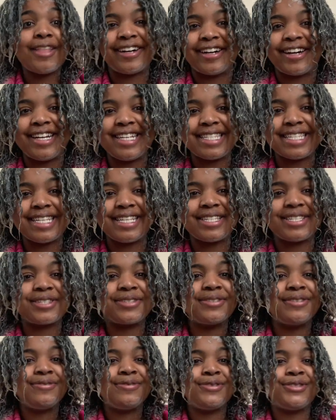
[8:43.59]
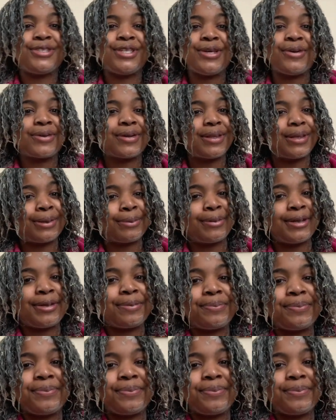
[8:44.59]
All right, sis, see you in a little bit.